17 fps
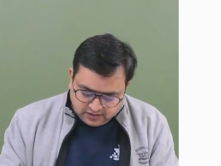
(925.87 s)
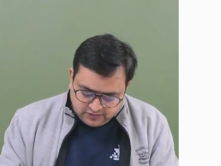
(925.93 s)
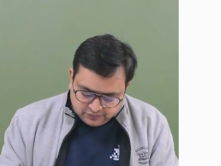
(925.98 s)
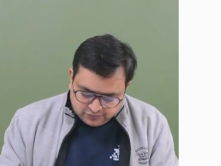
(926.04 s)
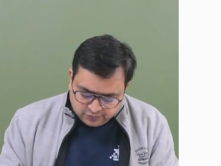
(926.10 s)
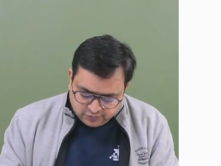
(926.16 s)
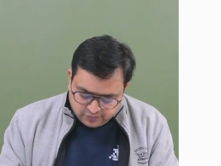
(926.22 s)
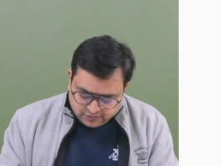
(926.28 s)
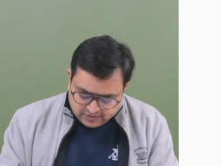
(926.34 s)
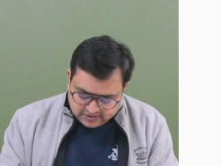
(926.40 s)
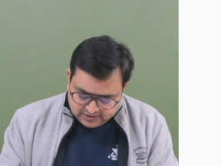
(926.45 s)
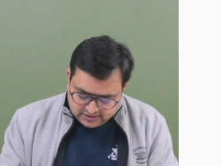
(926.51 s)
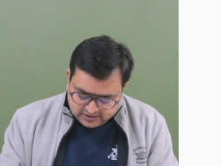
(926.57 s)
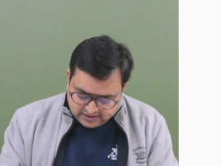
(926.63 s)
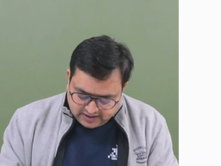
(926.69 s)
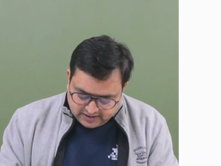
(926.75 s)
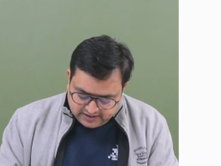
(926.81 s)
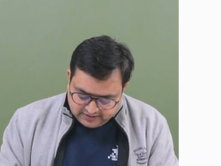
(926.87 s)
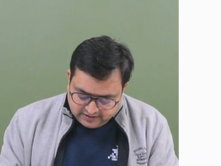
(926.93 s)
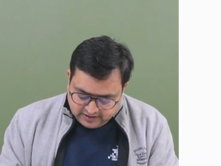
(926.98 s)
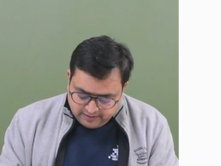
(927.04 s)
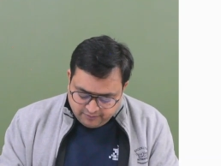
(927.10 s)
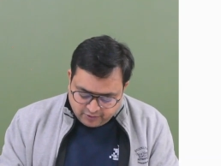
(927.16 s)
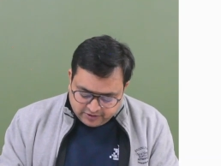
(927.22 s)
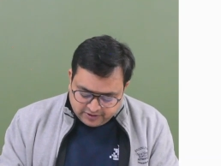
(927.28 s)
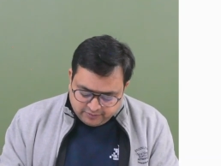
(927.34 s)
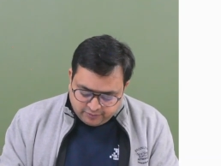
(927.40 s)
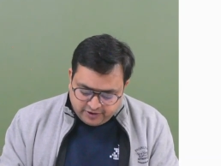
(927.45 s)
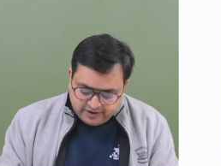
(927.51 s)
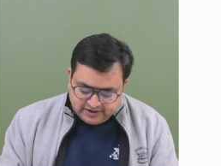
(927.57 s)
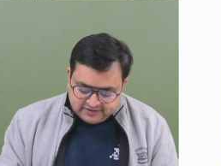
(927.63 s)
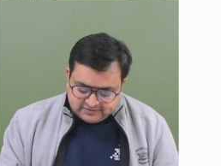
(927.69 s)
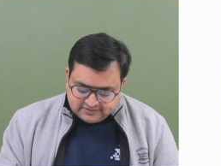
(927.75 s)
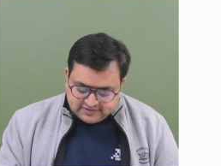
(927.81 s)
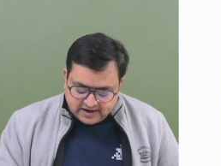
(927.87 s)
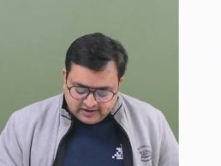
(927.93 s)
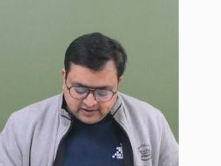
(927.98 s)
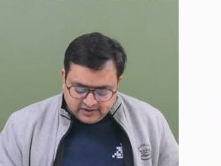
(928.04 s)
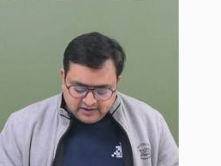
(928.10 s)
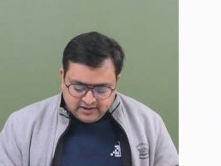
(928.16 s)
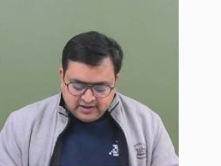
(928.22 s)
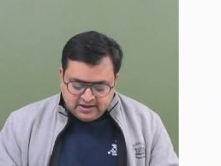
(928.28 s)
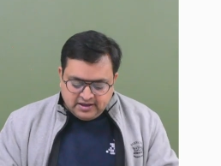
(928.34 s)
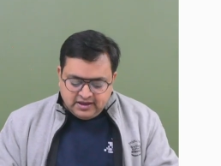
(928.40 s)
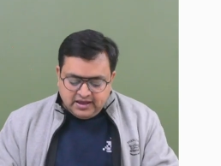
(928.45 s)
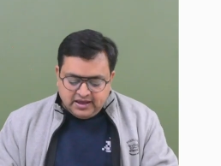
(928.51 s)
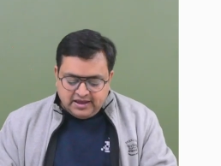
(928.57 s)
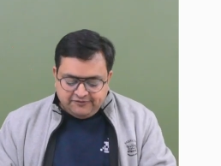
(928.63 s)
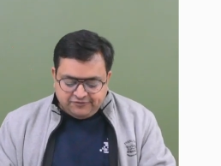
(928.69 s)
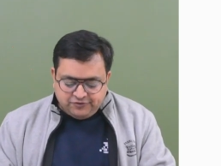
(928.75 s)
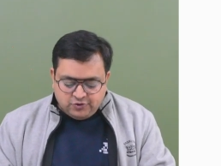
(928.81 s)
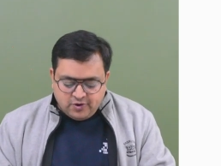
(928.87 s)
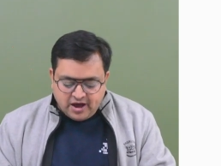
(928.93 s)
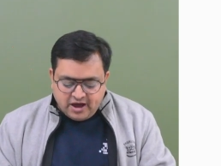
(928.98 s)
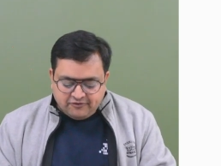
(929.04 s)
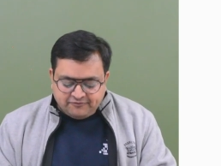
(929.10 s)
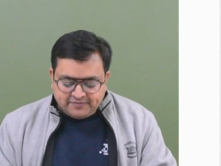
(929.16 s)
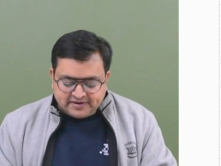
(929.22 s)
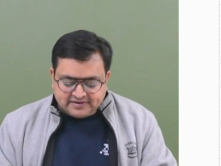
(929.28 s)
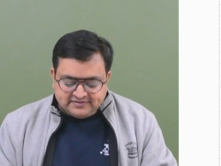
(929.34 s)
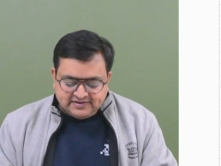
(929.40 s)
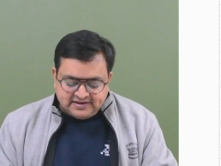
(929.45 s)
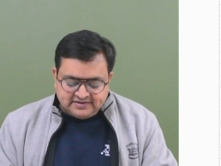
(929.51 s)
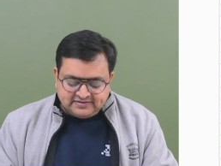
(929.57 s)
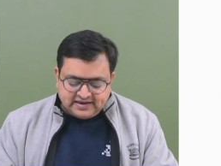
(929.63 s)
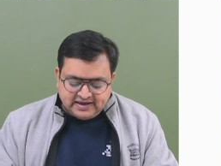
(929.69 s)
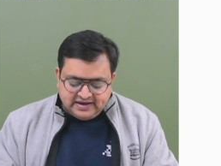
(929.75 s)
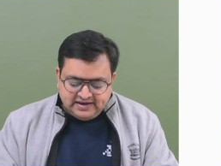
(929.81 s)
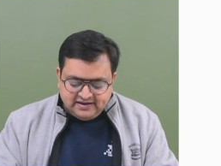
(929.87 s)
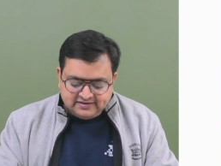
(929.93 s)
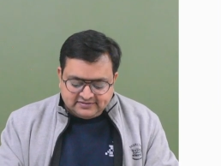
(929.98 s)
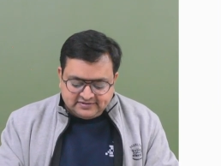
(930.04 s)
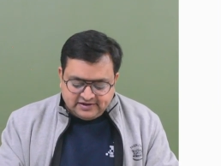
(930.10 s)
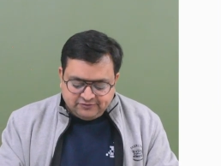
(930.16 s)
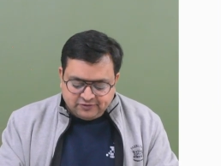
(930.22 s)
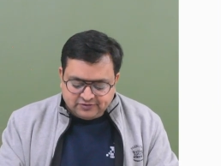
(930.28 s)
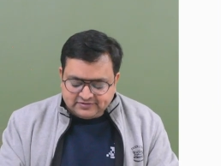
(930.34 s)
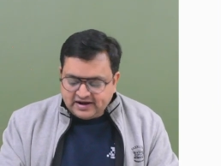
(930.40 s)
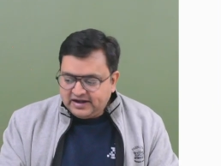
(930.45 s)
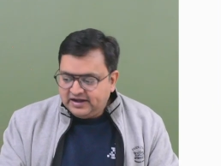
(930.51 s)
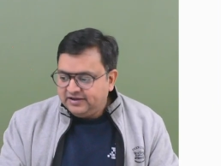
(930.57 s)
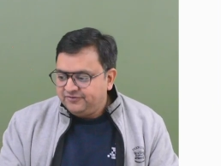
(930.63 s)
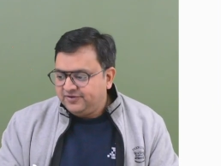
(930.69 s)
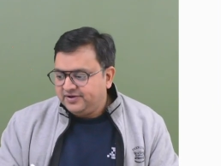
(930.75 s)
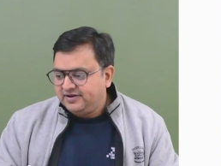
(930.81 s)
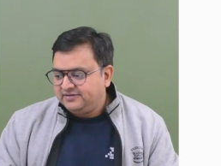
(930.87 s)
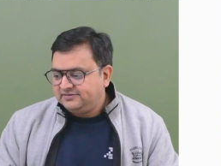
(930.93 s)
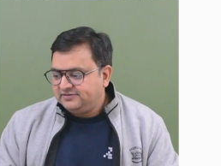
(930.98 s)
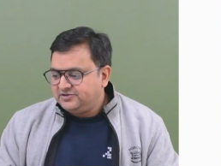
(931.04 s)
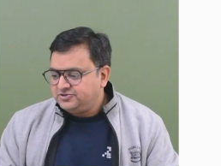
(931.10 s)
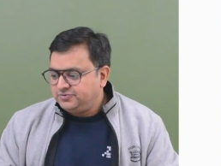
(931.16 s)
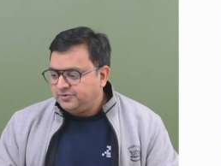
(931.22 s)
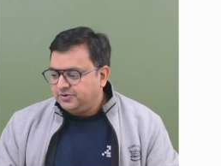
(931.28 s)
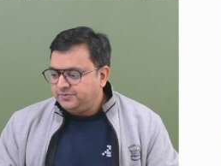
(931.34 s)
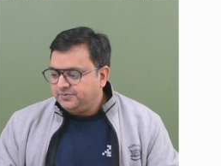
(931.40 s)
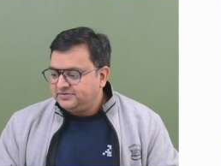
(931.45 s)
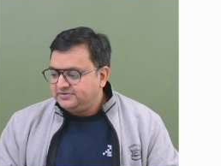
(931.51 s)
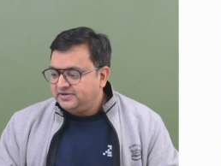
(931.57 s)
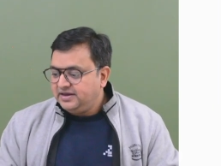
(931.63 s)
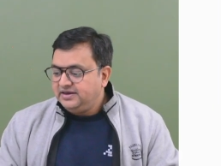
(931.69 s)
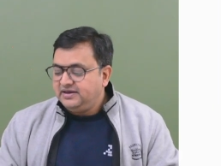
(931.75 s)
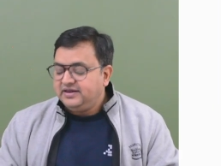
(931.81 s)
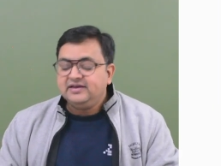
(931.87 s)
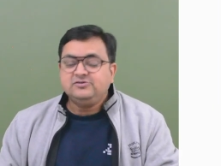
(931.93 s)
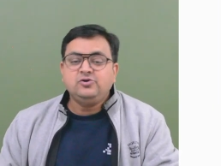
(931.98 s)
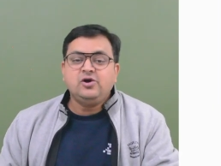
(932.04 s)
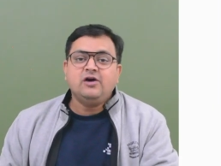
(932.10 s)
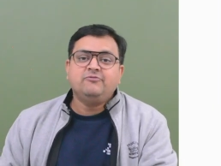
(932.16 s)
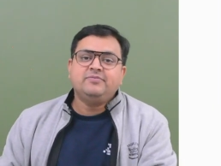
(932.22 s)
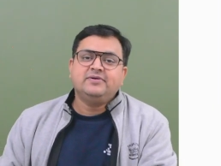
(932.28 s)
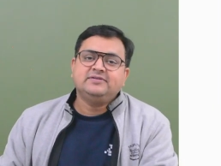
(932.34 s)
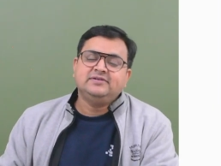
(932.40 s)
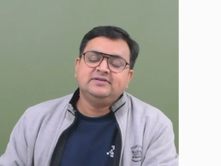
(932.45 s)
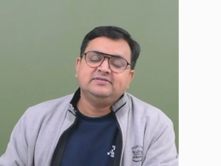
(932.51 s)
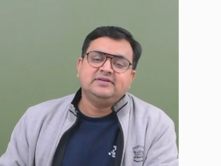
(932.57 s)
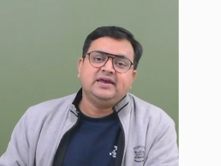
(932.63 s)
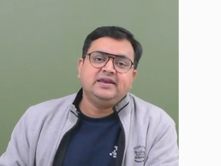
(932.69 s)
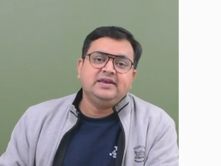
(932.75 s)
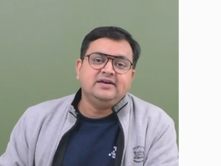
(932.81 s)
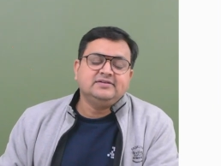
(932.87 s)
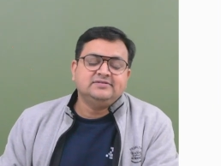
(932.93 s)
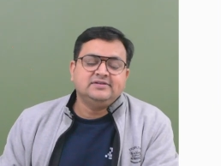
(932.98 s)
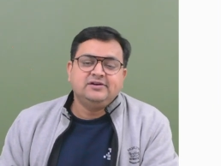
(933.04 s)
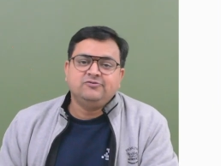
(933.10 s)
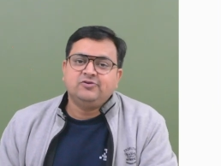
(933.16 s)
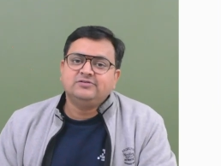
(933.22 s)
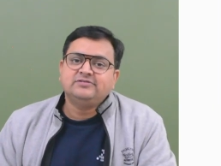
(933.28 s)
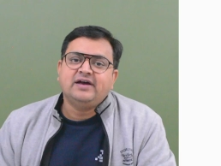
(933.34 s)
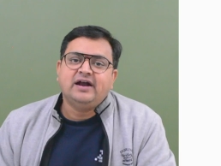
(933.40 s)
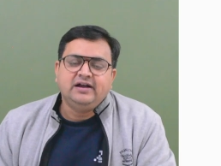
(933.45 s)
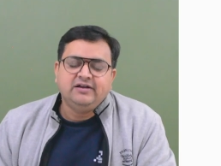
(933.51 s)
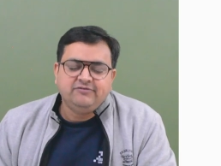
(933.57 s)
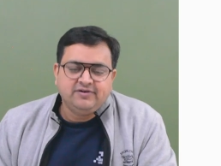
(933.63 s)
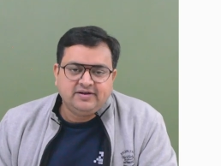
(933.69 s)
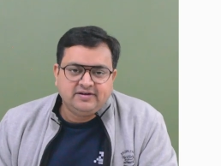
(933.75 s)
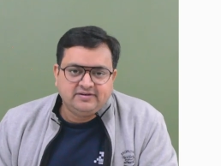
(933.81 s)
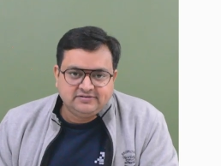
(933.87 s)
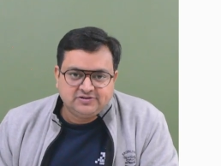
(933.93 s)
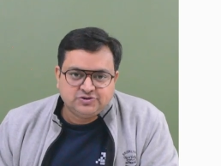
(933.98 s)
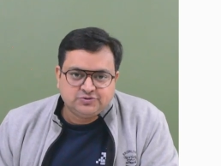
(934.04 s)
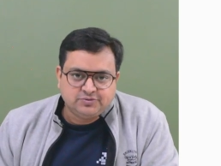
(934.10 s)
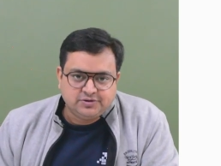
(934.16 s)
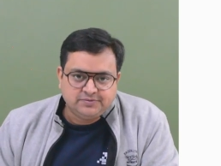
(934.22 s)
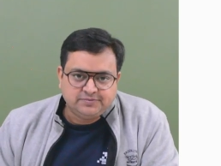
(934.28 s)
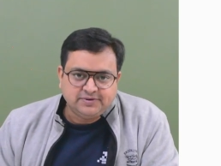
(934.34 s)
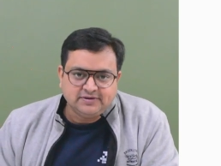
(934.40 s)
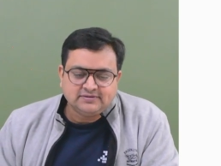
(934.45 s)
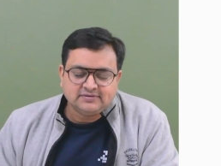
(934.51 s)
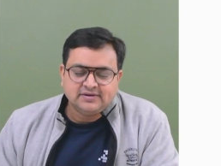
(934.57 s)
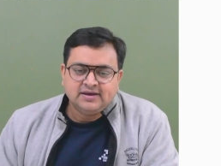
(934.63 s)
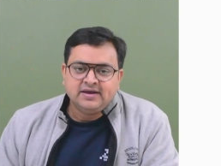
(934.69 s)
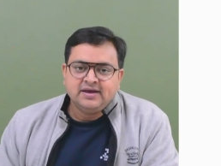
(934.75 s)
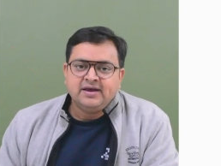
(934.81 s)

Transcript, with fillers: So another important point is that if you have purchased any asset for scientific research purpose, in case you have purchased any asset for scientific research purpose,